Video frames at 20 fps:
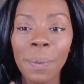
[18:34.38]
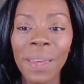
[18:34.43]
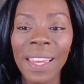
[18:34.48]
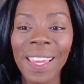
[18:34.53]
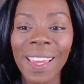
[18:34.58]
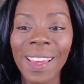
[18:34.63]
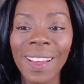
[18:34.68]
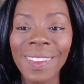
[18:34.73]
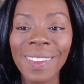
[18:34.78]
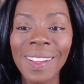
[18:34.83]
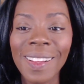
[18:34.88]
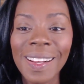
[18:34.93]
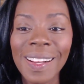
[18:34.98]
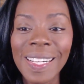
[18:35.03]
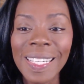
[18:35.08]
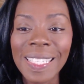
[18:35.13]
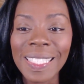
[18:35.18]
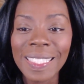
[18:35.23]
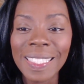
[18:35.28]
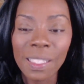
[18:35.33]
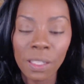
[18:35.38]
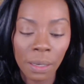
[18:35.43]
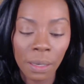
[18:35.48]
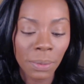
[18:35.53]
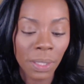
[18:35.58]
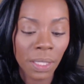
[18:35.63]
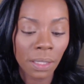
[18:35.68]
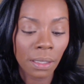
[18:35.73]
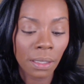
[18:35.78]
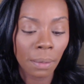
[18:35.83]
pale. So I'm
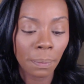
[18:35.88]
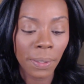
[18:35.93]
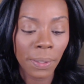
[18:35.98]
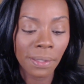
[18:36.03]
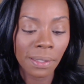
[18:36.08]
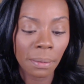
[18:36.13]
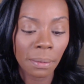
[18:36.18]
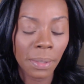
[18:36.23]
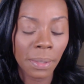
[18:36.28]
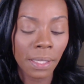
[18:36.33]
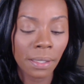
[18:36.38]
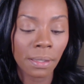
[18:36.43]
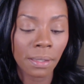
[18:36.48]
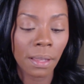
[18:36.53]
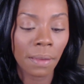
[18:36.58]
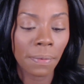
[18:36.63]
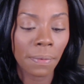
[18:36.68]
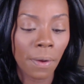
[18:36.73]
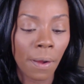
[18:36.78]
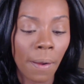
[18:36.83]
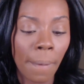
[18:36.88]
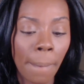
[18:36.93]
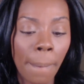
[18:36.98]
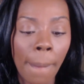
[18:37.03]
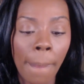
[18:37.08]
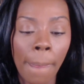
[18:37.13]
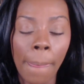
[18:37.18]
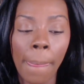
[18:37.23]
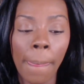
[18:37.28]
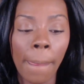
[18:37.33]
just gonna put some of this stuff on.
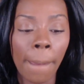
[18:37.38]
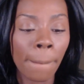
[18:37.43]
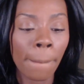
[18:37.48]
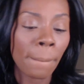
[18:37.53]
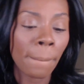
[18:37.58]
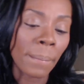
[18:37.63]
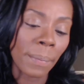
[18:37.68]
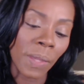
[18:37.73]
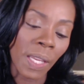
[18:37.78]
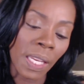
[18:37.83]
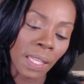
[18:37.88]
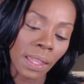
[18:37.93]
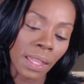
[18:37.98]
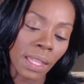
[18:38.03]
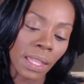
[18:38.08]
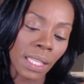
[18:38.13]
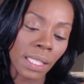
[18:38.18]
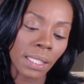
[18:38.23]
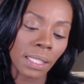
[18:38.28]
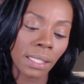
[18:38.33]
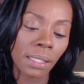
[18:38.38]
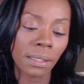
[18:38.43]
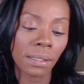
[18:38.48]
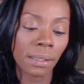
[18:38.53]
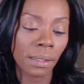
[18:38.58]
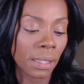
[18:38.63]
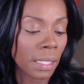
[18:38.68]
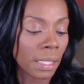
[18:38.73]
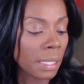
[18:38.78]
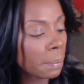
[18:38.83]
And this is
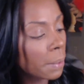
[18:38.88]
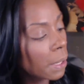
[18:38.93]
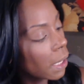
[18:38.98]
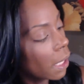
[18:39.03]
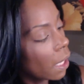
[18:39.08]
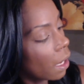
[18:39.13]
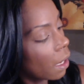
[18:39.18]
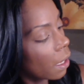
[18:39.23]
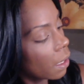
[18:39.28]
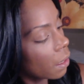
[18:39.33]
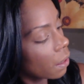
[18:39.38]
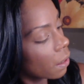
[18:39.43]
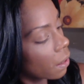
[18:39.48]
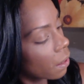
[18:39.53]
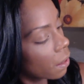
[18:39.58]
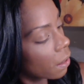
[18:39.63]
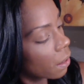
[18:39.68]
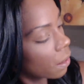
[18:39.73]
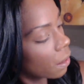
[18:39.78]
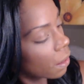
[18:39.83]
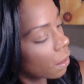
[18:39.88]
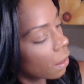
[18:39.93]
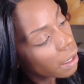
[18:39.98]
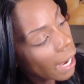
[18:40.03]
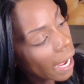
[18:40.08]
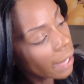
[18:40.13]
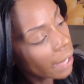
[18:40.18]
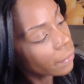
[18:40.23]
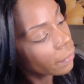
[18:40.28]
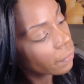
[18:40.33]
lip gloss.
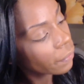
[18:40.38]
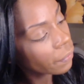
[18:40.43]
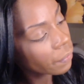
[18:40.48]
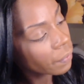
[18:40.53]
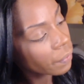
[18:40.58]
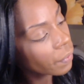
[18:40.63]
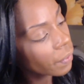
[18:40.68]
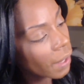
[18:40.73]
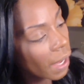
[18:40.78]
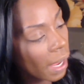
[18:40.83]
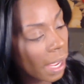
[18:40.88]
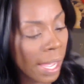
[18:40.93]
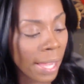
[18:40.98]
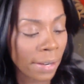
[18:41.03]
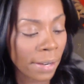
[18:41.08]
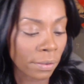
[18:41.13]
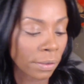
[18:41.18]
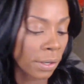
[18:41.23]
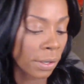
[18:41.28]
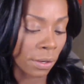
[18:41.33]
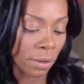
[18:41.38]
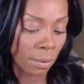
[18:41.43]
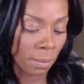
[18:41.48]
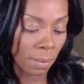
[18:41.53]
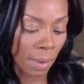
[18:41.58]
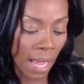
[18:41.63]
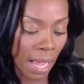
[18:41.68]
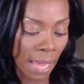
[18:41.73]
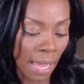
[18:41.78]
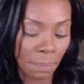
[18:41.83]
I don't know.
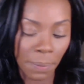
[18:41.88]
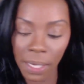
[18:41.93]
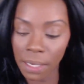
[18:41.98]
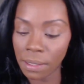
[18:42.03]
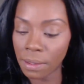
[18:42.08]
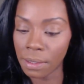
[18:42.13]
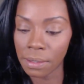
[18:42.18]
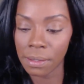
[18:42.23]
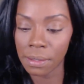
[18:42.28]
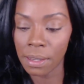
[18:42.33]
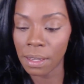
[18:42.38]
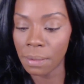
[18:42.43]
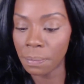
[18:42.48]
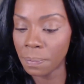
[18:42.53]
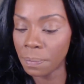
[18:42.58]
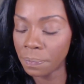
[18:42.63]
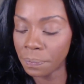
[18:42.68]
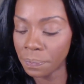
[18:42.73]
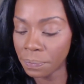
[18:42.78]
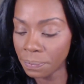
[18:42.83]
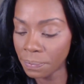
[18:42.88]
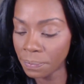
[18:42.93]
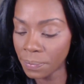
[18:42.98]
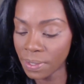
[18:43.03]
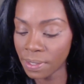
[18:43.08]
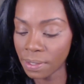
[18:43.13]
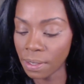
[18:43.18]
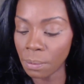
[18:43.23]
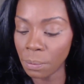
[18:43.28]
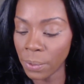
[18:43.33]
I picked this up
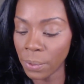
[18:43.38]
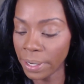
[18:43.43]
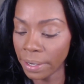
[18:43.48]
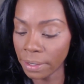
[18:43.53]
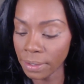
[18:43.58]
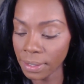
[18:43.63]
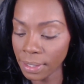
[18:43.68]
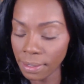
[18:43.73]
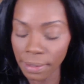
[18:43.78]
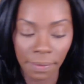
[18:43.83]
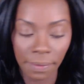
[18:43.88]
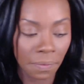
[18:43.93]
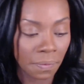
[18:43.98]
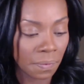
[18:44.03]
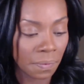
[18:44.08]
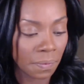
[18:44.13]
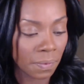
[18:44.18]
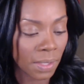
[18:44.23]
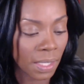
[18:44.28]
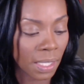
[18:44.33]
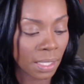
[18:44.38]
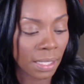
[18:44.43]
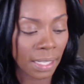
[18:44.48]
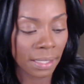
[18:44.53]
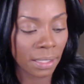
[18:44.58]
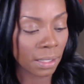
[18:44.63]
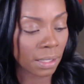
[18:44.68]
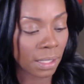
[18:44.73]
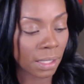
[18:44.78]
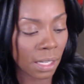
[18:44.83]
somewhere and I
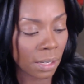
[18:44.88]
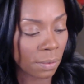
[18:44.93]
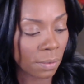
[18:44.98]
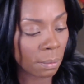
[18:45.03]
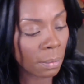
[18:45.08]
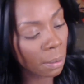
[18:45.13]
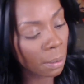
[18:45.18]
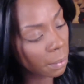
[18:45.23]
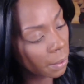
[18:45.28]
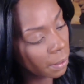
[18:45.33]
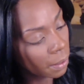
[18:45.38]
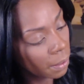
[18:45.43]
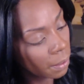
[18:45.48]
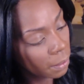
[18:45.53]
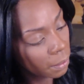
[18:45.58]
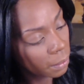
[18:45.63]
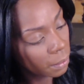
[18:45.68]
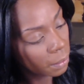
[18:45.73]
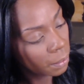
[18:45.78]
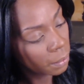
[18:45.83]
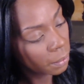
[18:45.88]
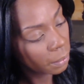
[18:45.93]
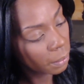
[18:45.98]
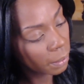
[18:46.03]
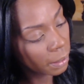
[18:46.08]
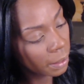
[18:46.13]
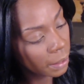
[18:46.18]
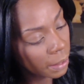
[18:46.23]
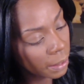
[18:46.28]
just can't remember where it